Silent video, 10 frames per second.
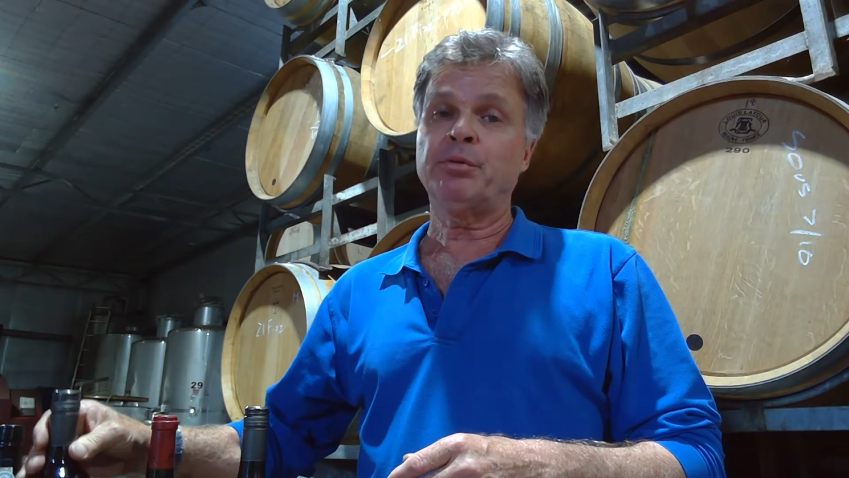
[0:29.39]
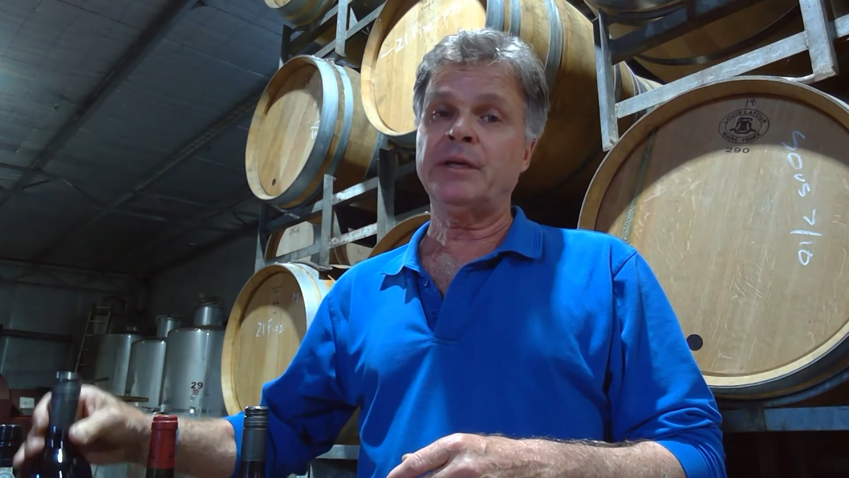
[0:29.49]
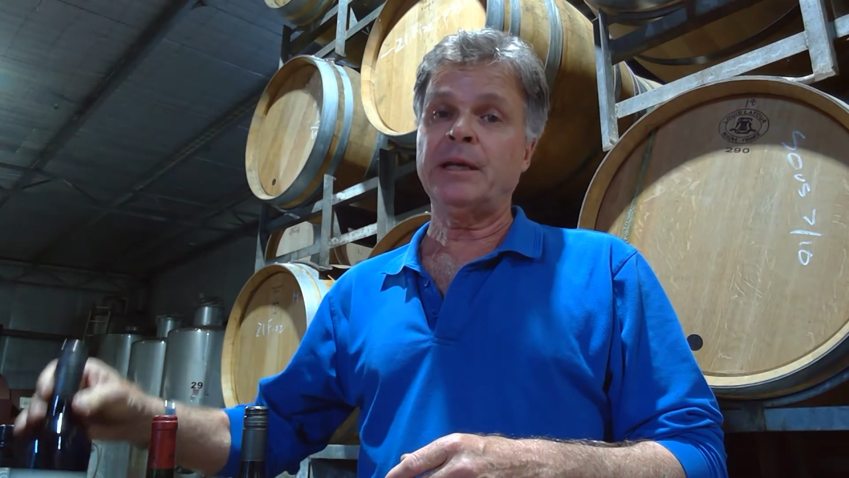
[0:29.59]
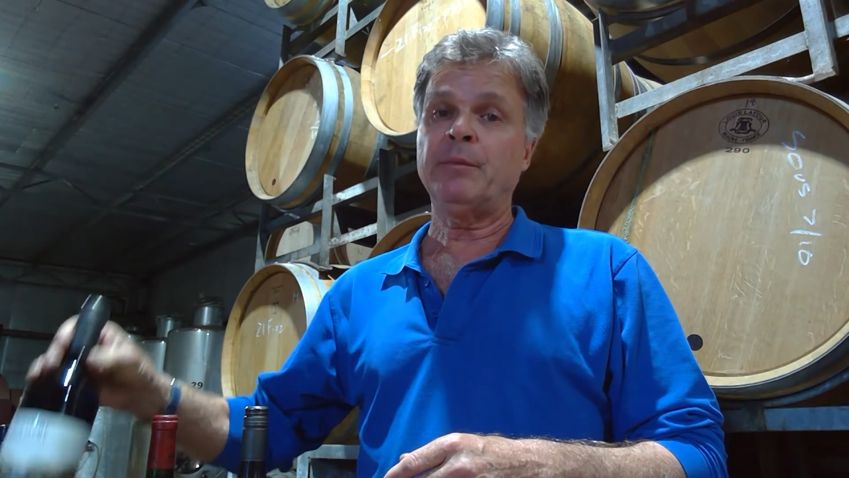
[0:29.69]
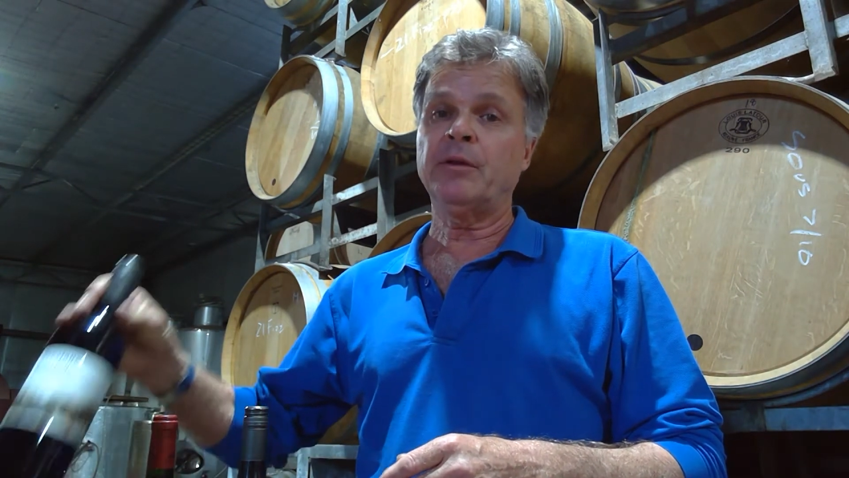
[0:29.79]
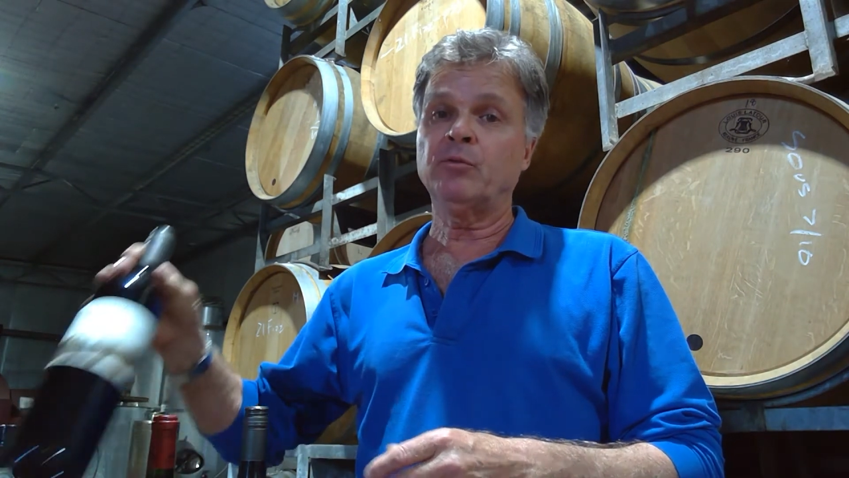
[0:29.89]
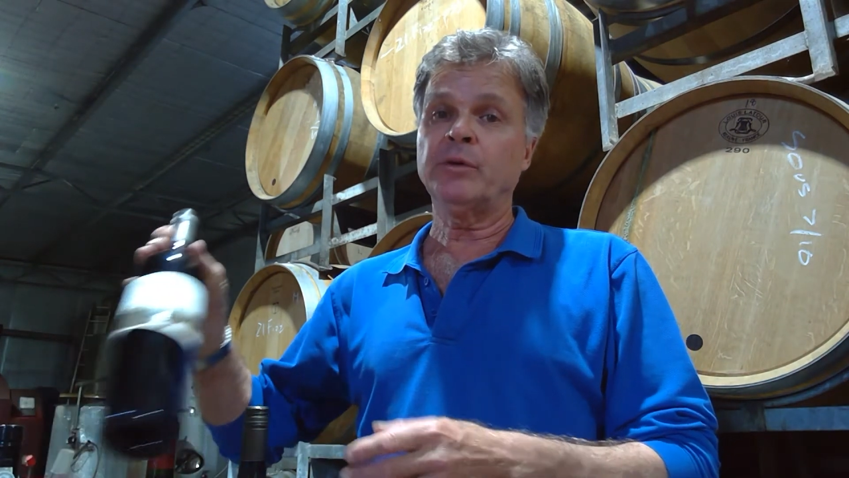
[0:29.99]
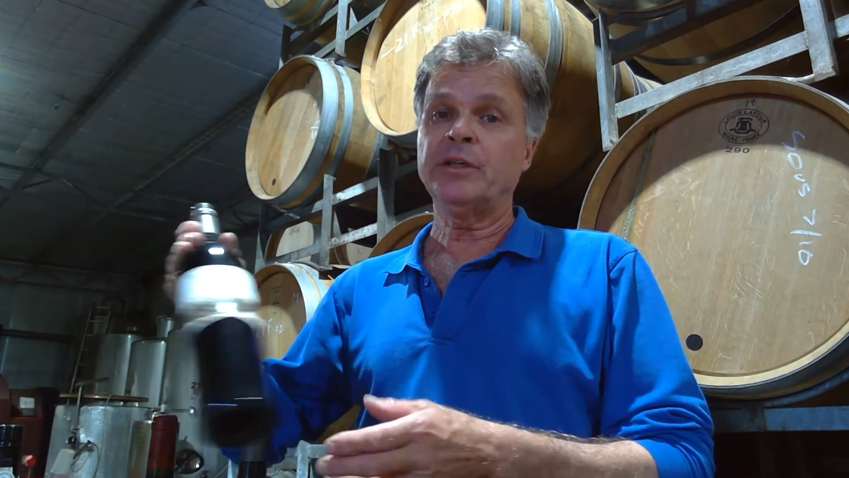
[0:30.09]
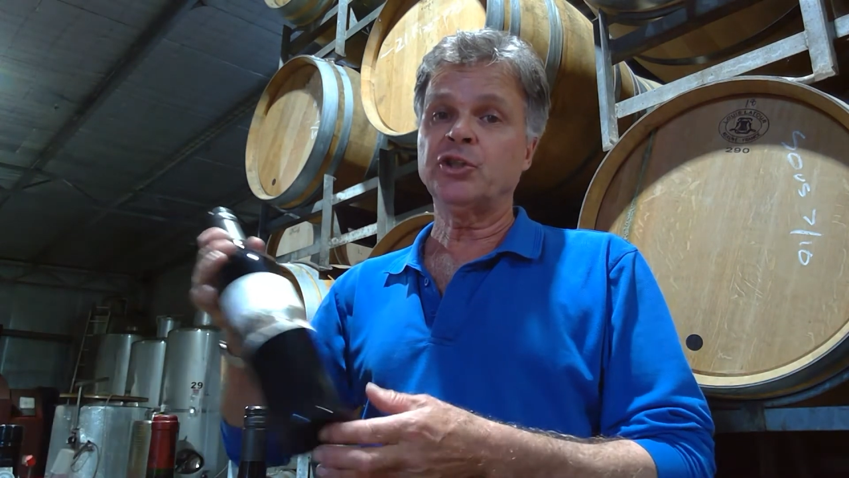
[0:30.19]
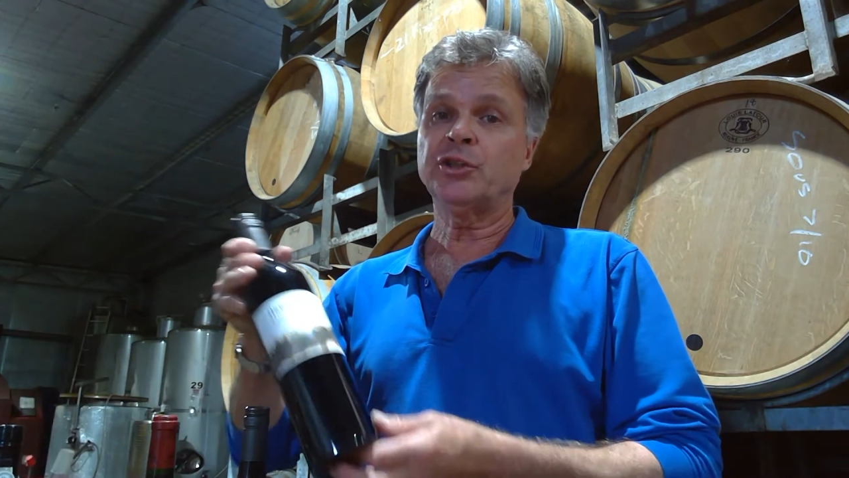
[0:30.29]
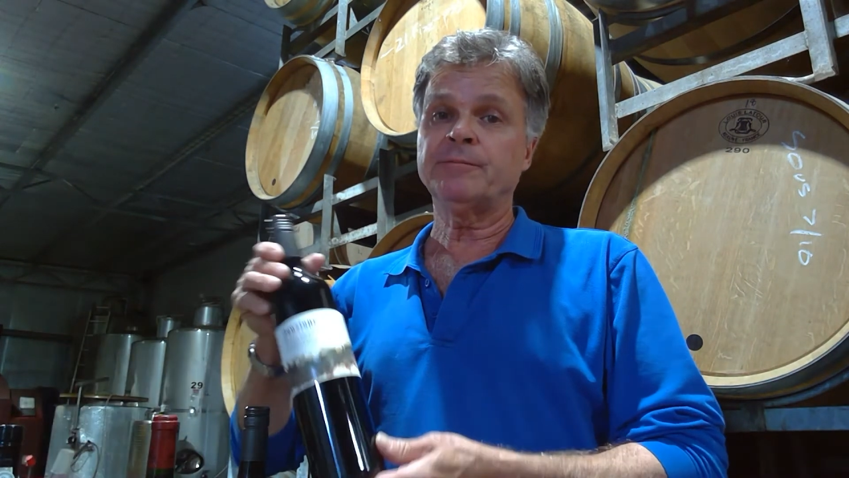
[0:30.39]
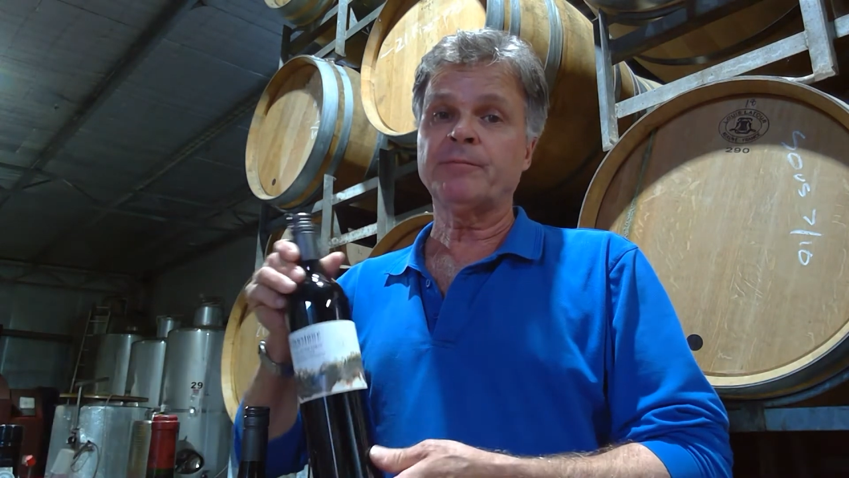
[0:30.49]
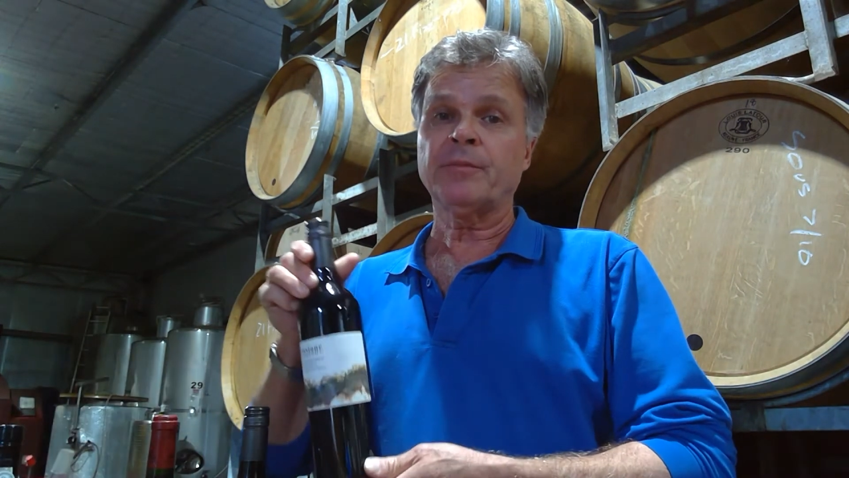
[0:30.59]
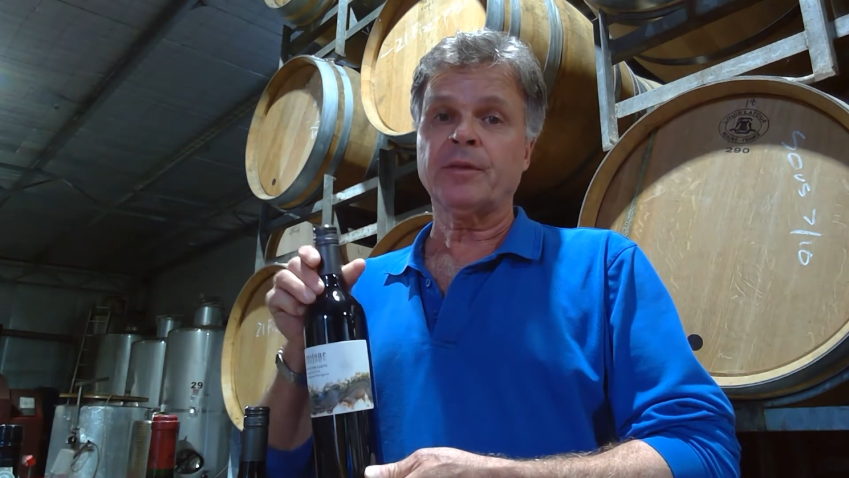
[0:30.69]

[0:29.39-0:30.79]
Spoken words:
preeminent region